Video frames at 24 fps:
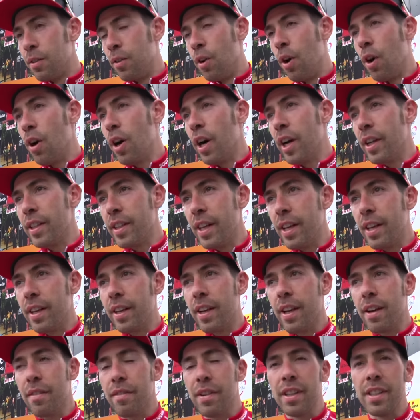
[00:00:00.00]
No, I
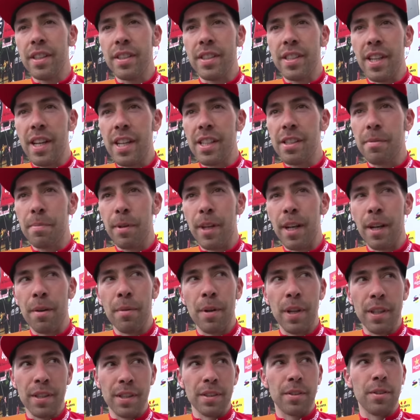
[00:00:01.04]
didn't have any chance, but I
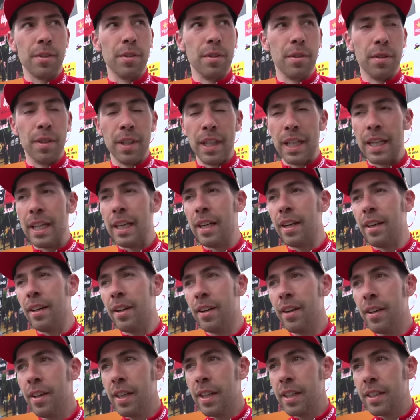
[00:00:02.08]
wanted to
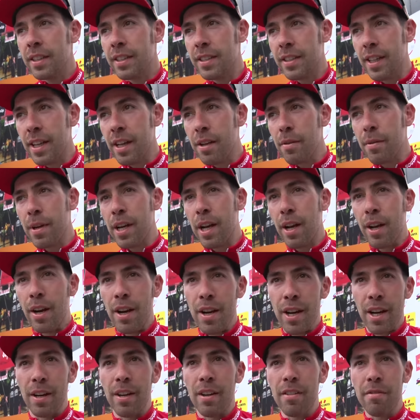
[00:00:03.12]
stay away
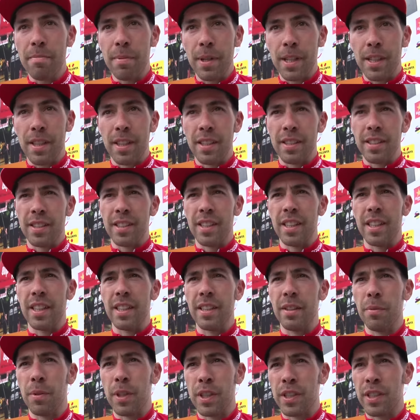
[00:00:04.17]
long enough because
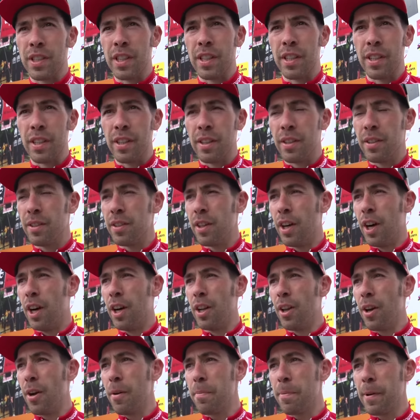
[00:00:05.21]
it was
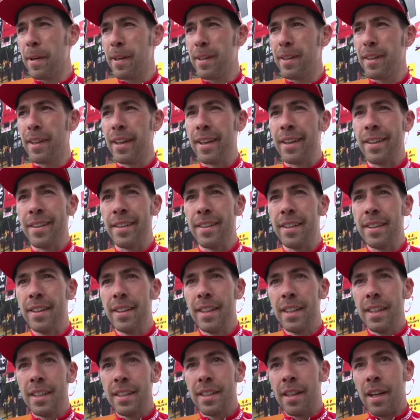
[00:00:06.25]
all uphill, and
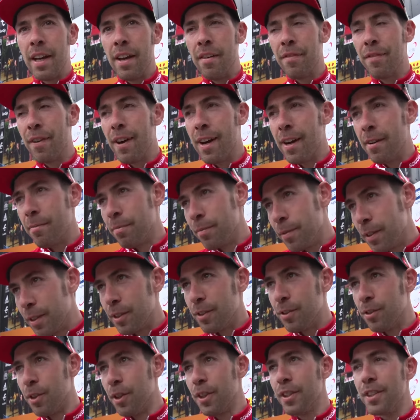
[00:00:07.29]
if I'm
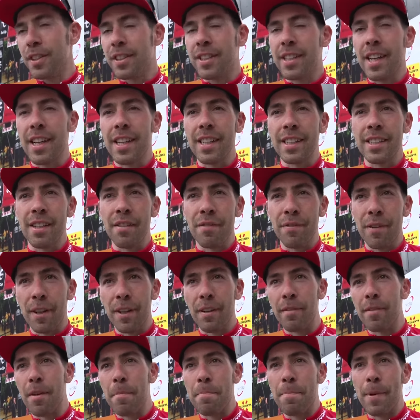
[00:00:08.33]
30 seconds in
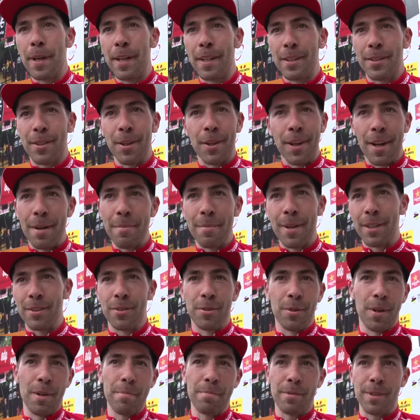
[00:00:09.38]
front of the peloton, I'm not
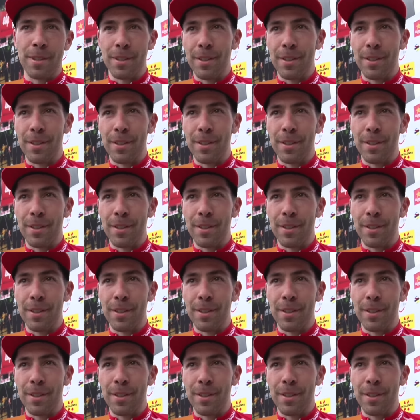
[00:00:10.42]
dropped.